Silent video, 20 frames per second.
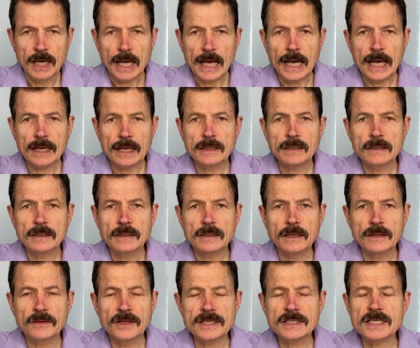And
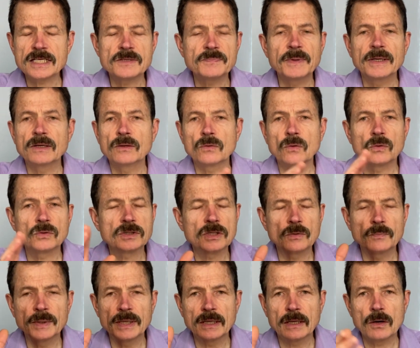this has also
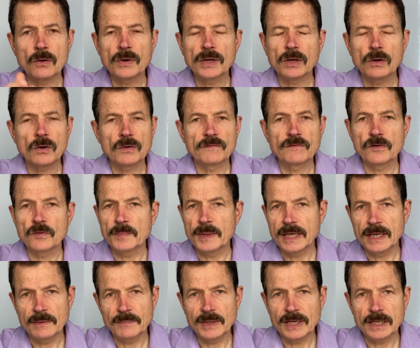been going on for
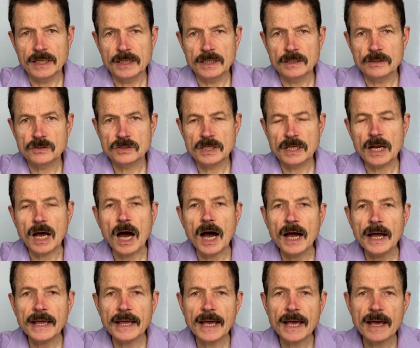many, many years. And
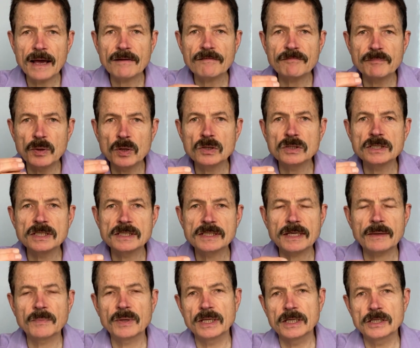I have purchased
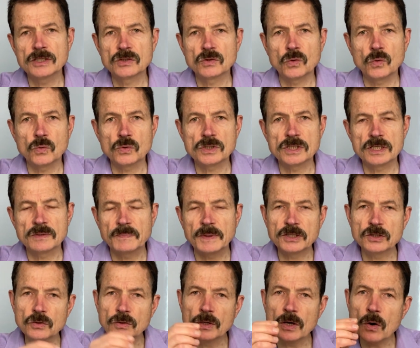some of these courses,
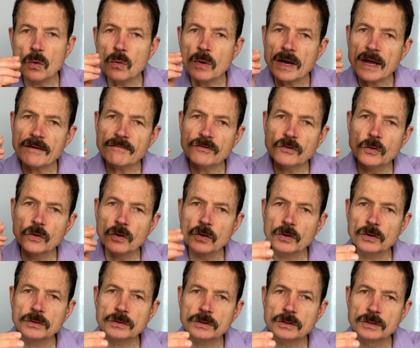but you know what I've
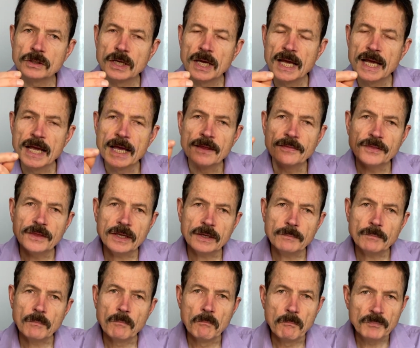learned?
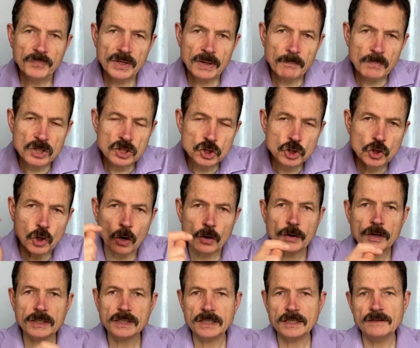The
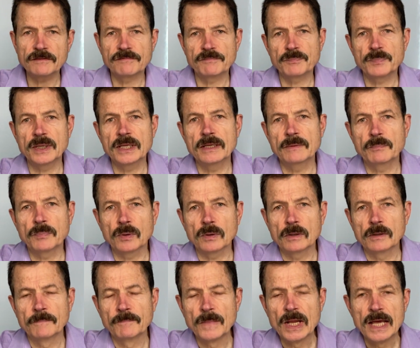majority of people,
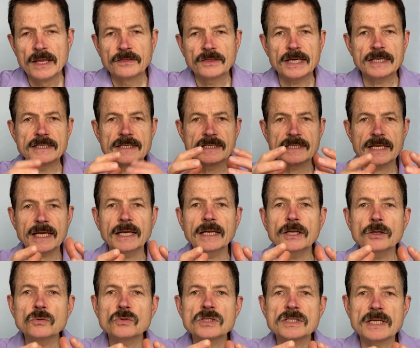they sell
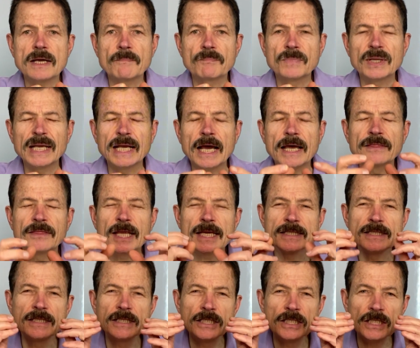you something and they
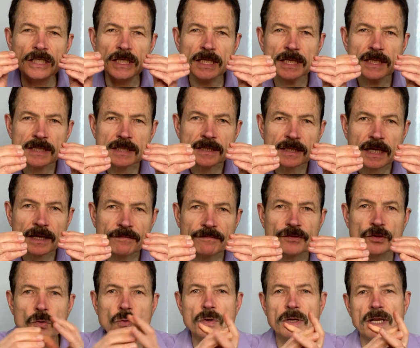just give
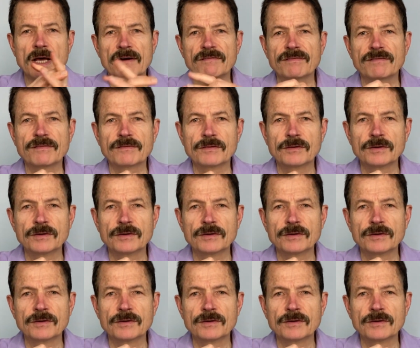you enough